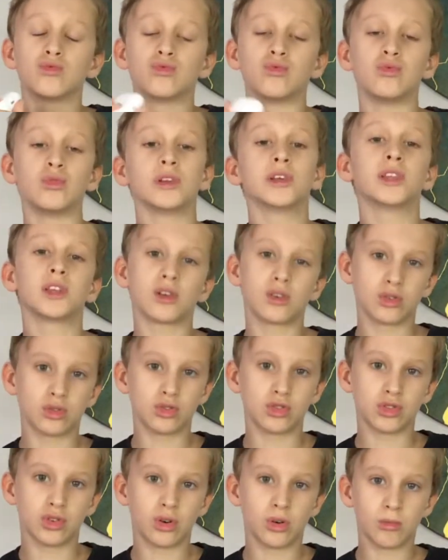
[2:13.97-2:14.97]
really good
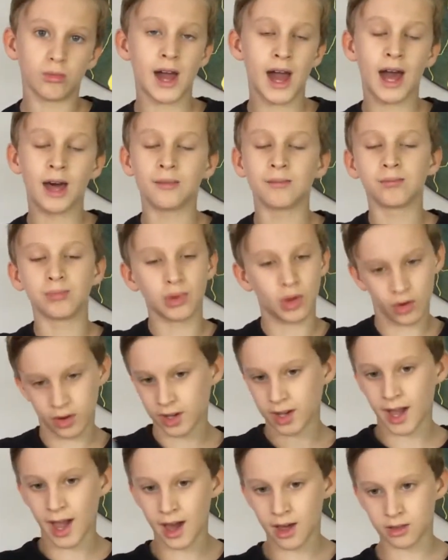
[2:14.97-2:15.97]
job at
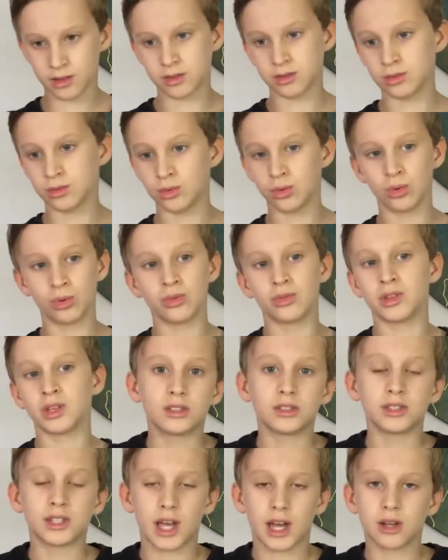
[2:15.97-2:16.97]
blocking out all the
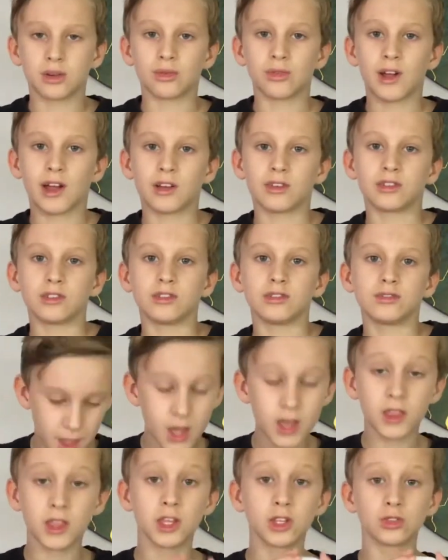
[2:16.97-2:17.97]
sound around you.
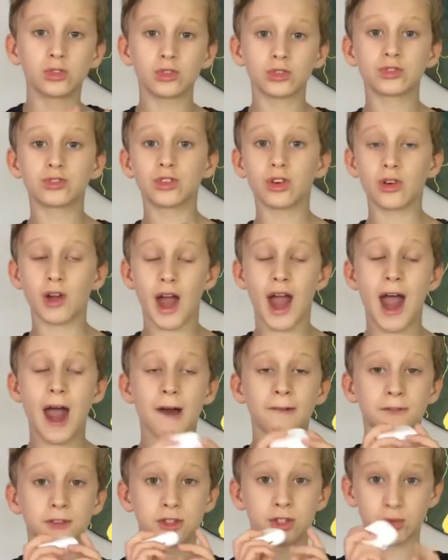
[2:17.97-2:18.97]
These also
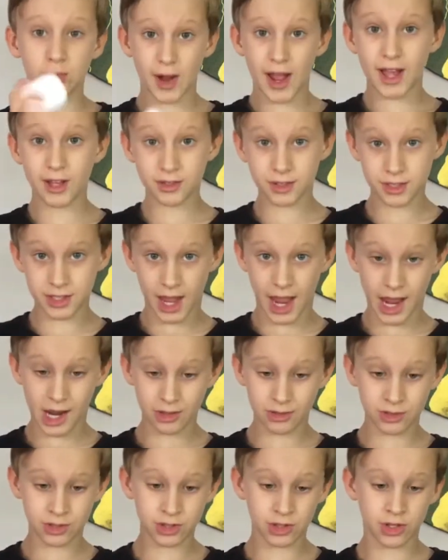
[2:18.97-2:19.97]
have surround sound,
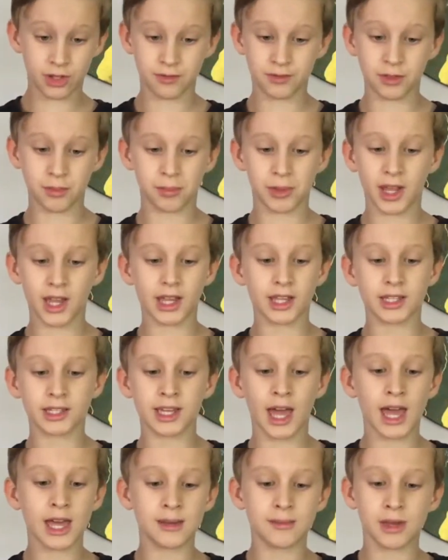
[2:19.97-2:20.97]
so if you're playing
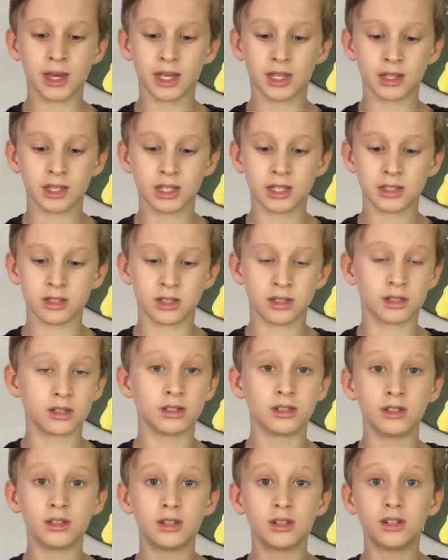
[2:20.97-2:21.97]
gaming, these
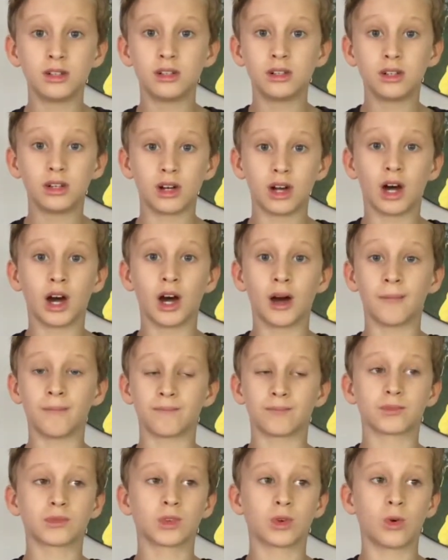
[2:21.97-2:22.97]
are um,
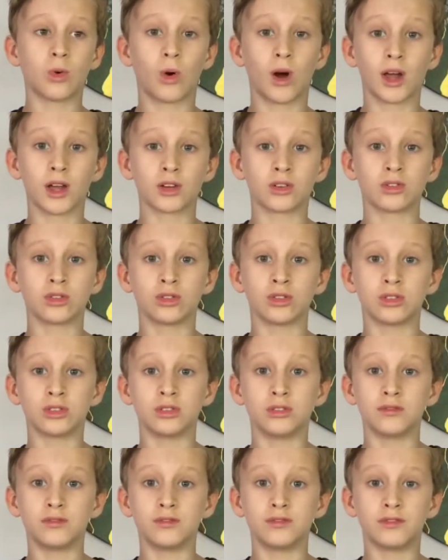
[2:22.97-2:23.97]
quite good
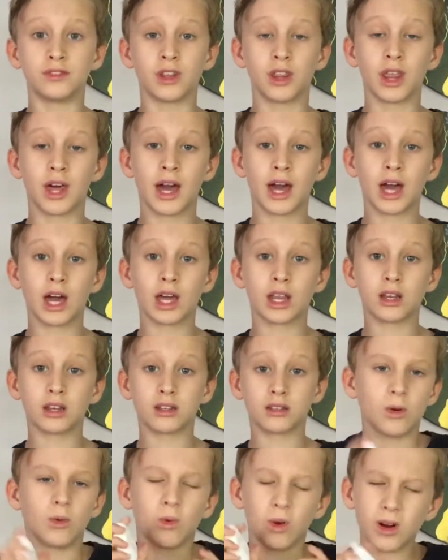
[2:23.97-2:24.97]
for that.
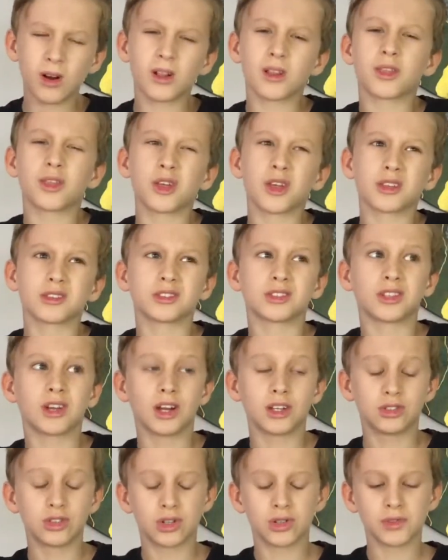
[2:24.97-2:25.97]
One of the things that
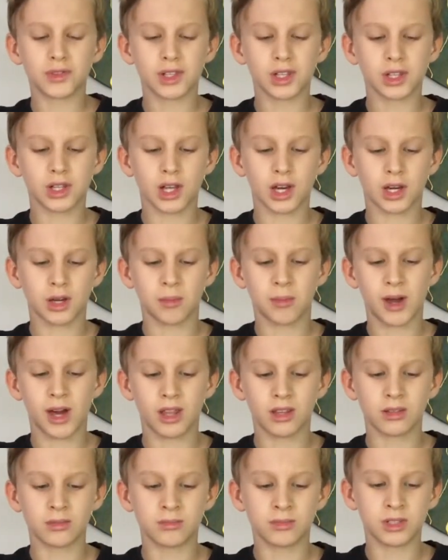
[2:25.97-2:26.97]
I don't really like
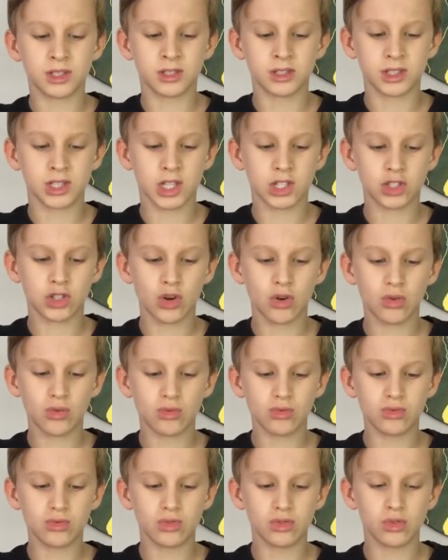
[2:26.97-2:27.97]
about them is there's no
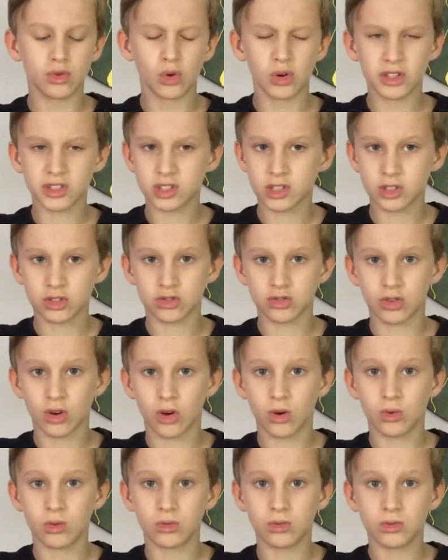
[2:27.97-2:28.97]
noise
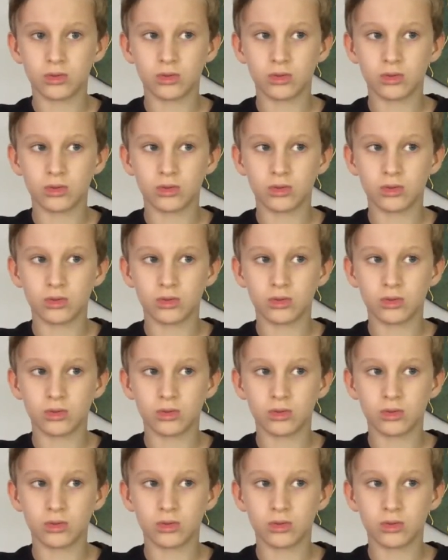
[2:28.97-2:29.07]
control